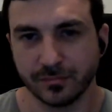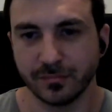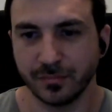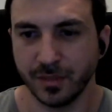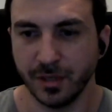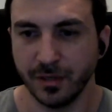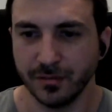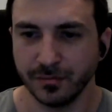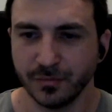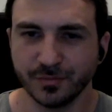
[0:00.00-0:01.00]
So I'll just yeah.
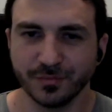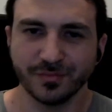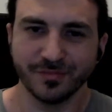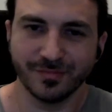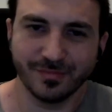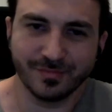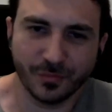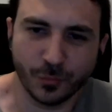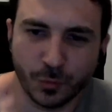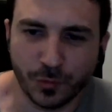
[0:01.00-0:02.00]
pause here.
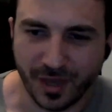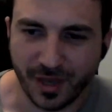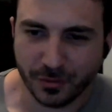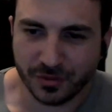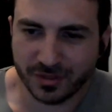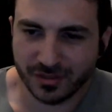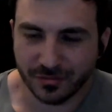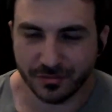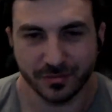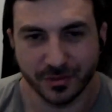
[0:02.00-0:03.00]
We'd be happy to see
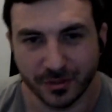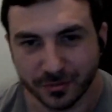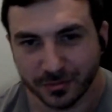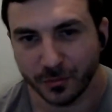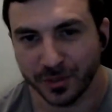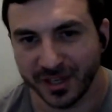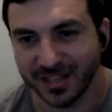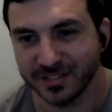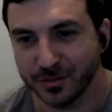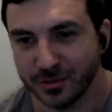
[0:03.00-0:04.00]
if you know if we can
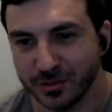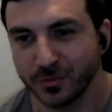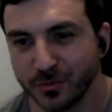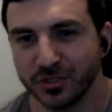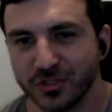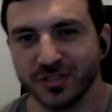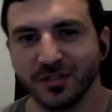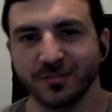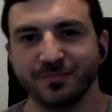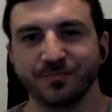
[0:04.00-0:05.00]
answer some questions
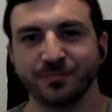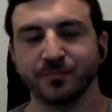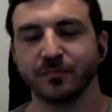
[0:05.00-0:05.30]
here.